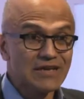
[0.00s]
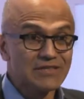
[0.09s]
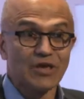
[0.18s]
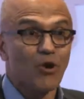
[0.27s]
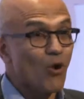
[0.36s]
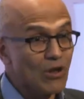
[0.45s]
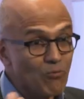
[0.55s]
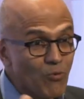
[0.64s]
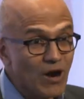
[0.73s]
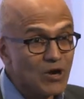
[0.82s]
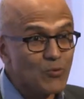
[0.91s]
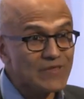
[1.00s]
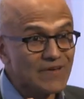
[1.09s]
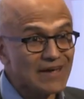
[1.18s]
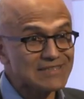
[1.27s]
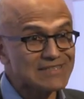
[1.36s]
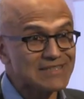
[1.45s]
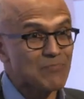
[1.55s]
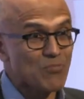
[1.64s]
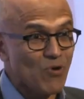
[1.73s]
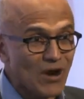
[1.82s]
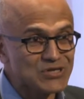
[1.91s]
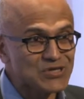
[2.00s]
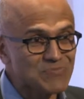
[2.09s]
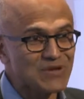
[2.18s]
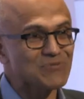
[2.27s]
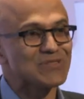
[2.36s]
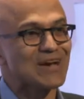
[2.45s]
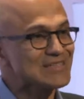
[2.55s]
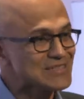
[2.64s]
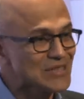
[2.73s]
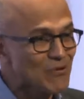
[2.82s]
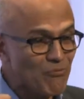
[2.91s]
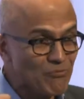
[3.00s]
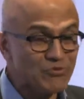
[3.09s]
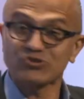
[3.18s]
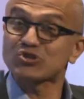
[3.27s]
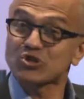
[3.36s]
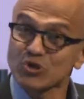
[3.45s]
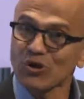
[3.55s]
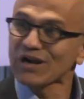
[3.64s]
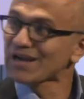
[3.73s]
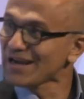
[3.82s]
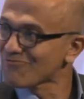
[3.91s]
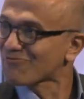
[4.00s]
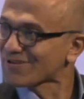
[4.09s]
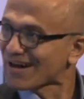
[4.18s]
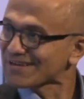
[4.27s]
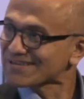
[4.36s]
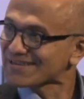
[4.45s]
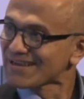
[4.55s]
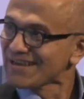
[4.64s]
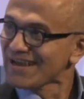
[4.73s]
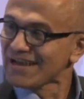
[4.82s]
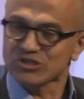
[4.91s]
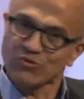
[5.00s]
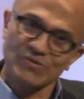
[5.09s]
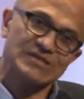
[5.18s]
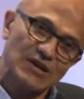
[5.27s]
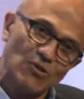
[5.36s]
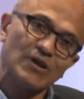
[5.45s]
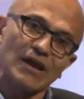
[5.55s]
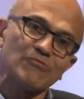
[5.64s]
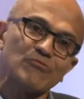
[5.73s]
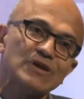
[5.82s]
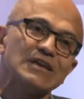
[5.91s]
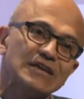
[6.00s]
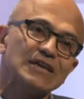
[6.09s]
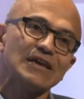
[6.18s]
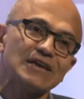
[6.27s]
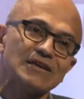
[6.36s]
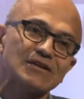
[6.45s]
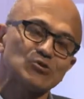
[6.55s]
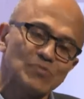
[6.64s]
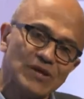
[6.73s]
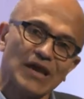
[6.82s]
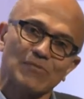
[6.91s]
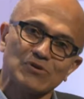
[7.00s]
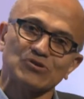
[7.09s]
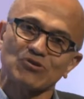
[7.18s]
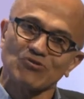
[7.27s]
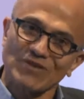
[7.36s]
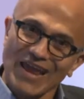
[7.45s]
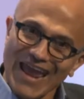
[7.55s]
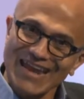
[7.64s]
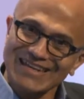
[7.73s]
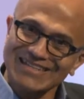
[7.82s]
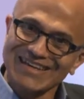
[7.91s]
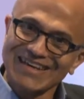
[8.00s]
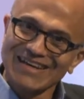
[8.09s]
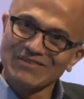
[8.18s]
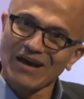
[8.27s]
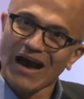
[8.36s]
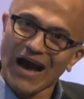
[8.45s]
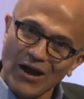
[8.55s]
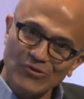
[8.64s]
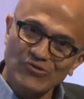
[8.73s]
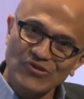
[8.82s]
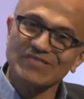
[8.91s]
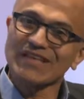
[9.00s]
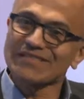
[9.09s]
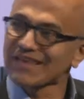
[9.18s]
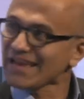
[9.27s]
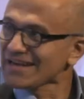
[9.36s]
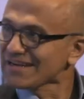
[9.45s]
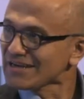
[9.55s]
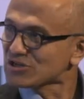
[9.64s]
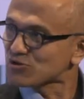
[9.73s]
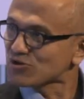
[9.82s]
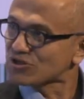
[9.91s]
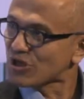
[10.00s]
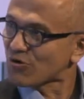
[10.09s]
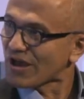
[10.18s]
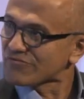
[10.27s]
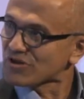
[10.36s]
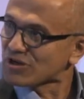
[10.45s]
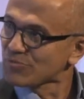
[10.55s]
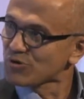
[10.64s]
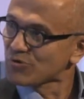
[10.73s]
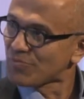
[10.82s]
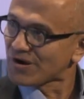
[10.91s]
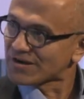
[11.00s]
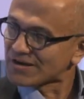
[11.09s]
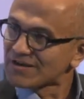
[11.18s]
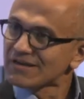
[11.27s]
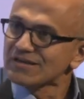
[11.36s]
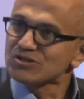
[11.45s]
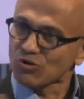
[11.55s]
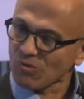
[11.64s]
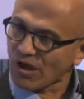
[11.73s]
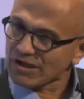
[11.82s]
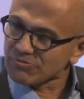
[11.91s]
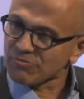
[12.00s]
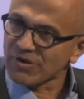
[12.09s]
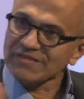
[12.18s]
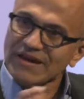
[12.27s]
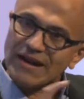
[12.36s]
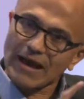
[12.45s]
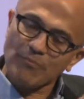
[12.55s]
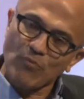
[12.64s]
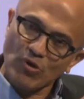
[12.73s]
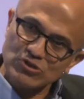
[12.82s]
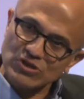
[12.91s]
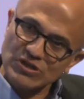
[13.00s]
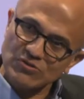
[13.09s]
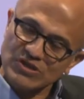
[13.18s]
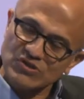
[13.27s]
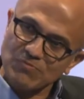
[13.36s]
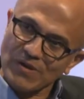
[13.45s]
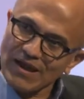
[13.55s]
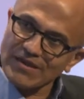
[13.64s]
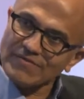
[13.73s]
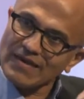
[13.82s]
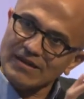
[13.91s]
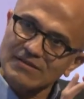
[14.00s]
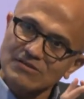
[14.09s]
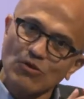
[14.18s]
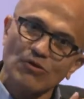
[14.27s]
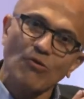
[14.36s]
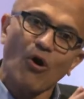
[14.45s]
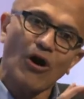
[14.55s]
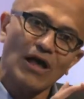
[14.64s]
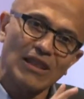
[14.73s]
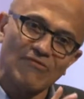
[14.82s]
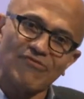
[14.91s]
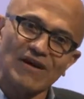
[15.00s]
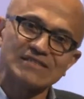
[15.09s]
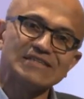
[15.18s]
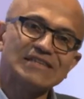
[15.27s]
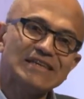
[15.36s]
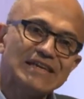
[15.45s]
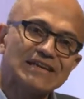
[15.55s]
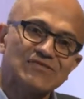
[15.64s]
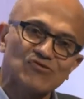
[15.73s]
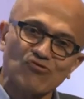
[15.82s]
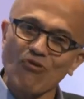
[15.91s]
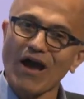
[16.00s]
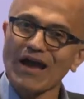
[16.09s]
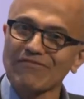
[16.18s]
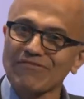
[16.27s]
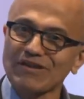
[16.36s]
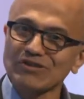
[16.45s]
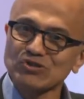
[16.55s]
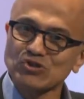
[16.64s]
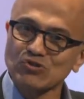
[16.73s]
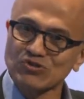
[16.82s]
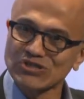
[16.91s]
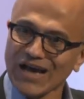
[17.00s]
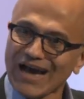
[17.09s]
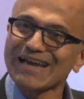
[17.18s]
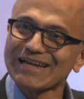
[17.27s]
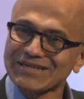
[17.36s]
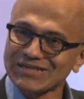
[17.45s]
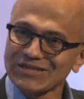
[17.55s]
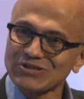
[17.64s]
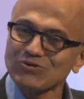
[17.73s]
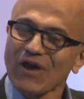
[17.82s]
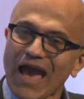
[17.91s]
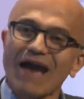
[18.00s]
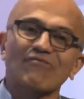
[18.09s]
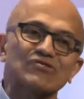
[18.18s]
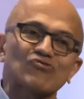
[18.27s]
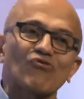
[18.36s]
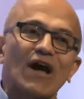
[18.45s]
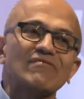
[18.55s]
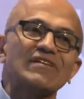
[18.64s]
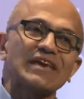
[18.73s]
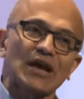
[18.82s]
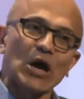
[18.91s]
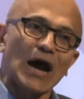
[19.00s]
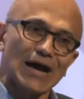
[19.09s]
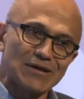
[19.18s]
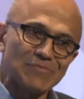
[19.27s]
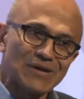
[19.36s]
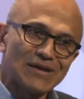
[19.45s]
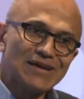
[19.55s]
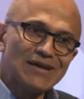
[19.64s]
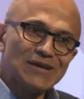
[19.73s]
They all work with us. They're proximate with us. They should live with us. And so we said, okay, we need to be able to create the housing that they need so that they don't have the commute burden. So I bring that up mostly to explain that, look, all of us need a thriving society to have a thriving economy.